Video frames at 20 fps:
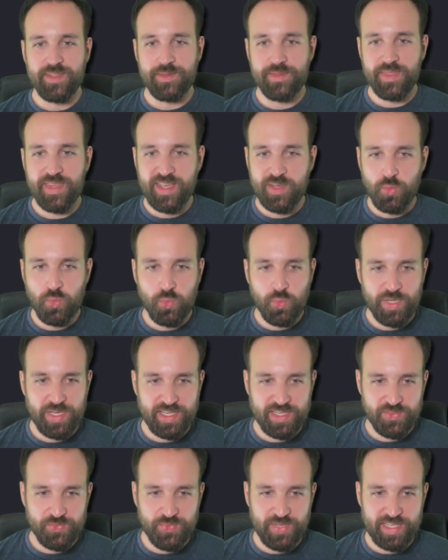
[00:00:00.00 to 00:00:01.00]
Now we
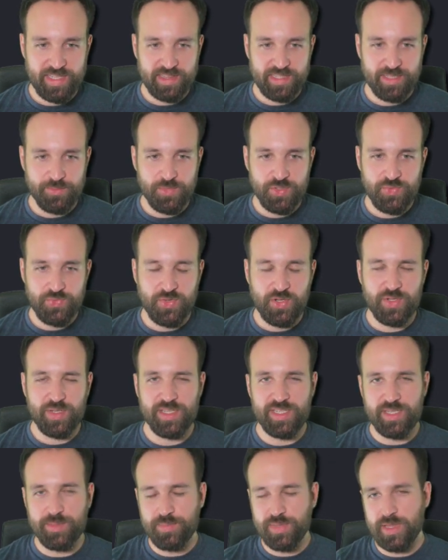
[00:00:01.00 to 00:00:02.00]
can finally move on
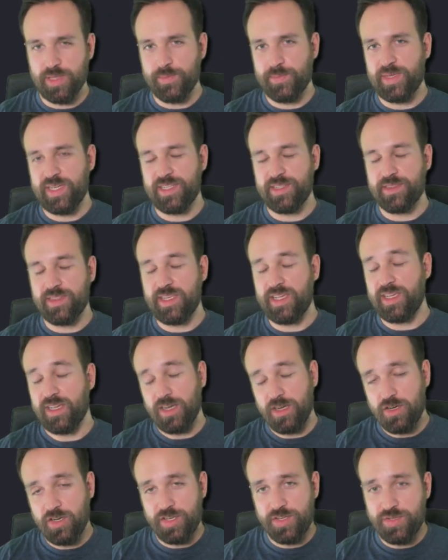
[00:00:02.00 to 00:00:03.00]
and implement the
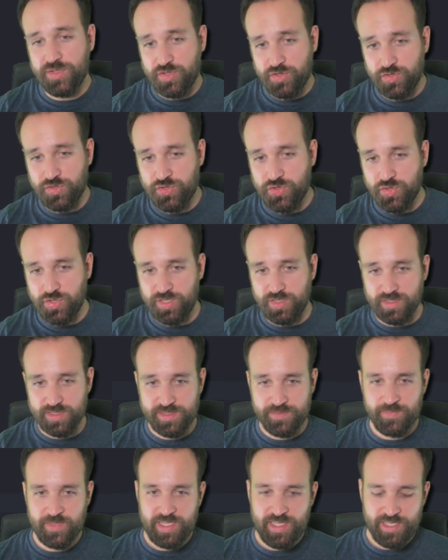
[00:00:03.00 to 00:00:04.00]
audio
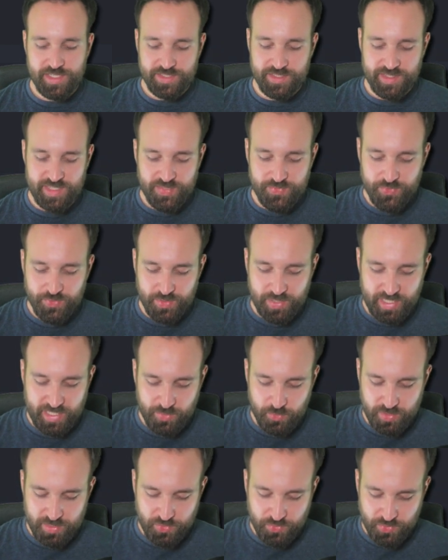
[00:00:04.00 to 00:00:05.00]
controls. So therefore I
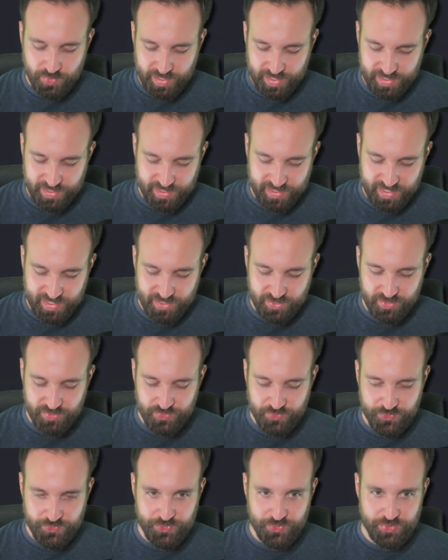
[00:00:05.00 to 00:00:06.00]
will create an
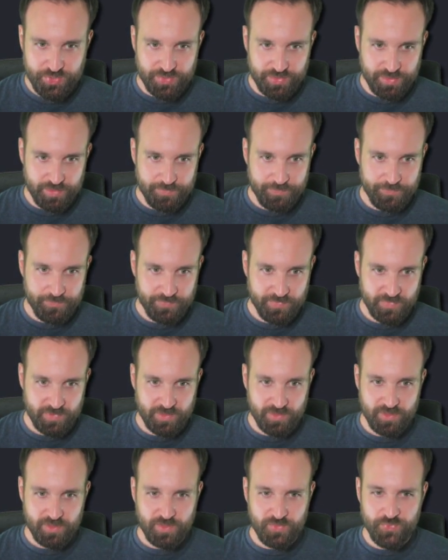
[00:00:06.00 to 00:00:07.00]
IonFooter
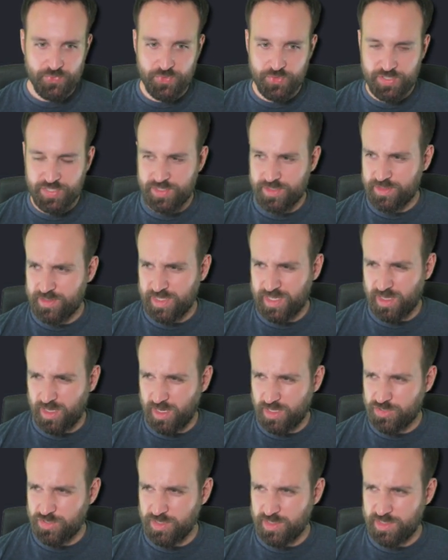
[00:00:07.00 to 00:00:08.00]
or footer, I
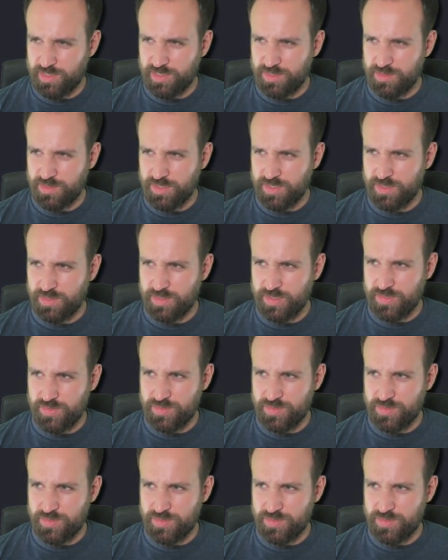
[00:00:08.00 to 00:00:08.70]
actually don't know how